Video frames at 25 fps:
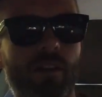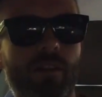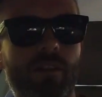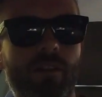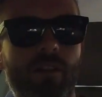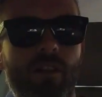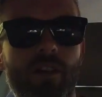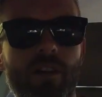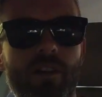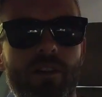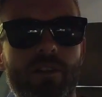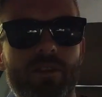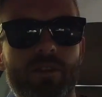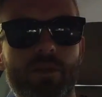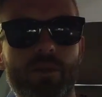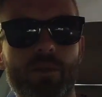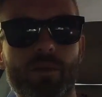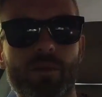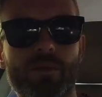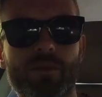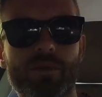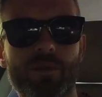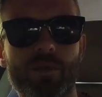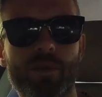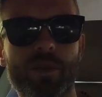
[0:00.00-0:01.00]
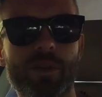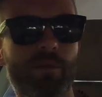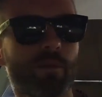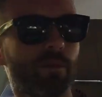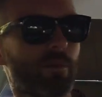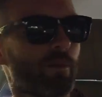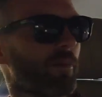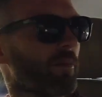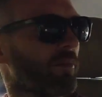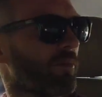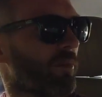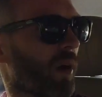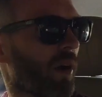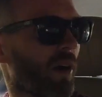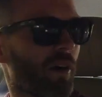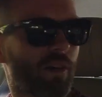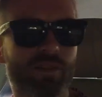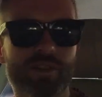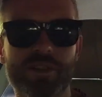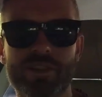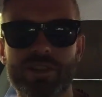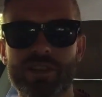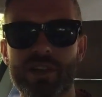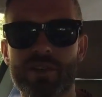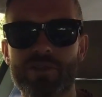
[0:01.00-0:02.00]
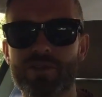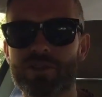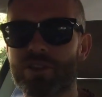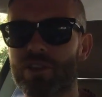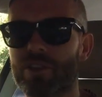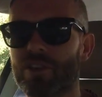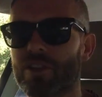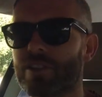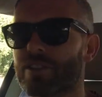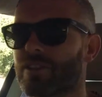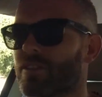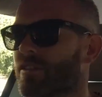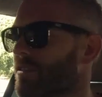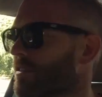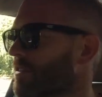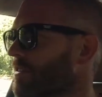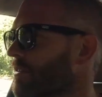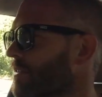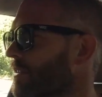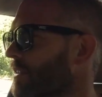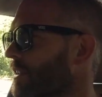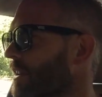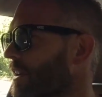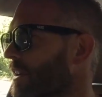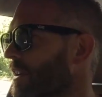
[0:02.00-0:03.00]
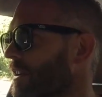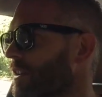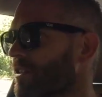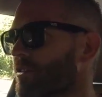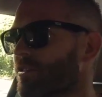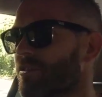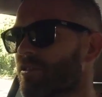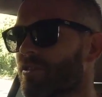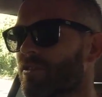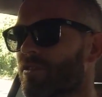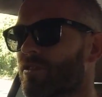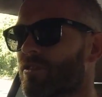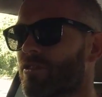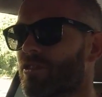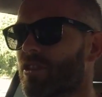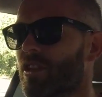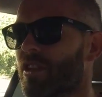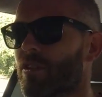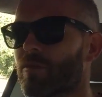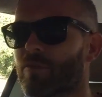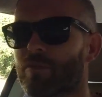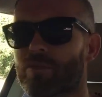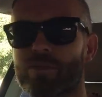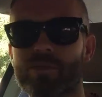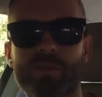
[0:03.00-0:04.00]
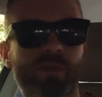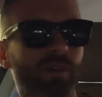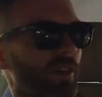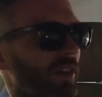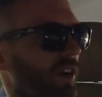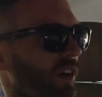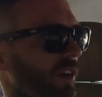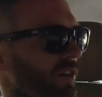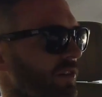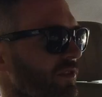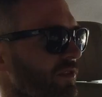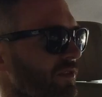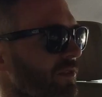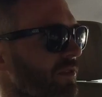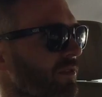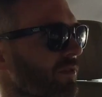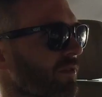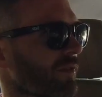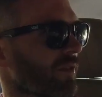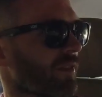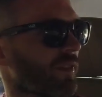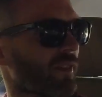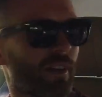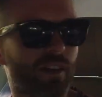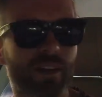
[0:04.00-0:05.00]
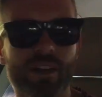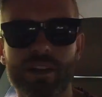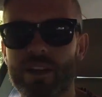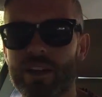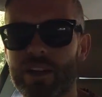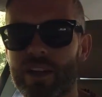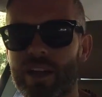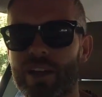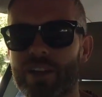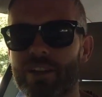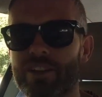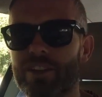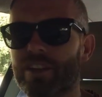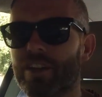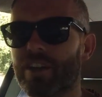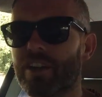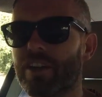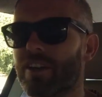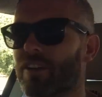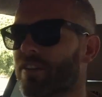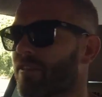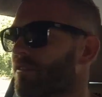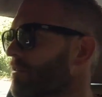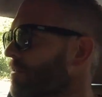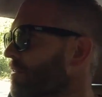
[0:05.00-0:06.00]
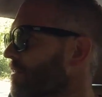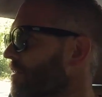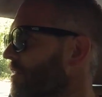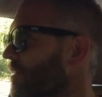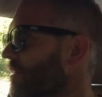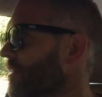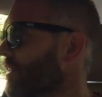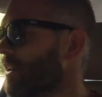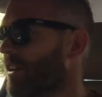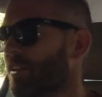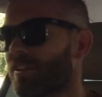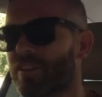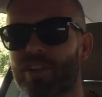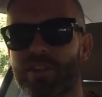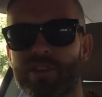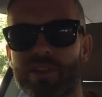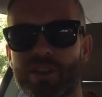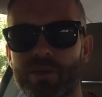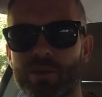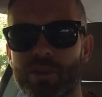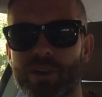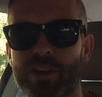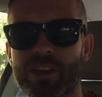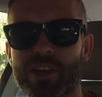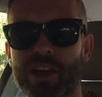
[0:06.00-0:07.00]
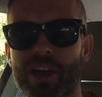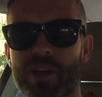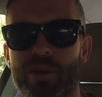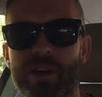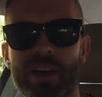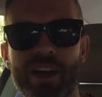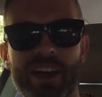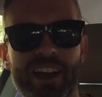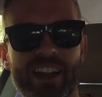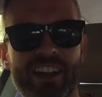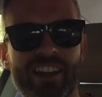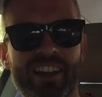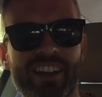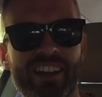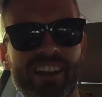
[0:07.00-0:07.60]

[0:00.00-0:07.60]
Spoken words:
Right, so we're parked just outside Chilham Castle, and I don't think we can go in.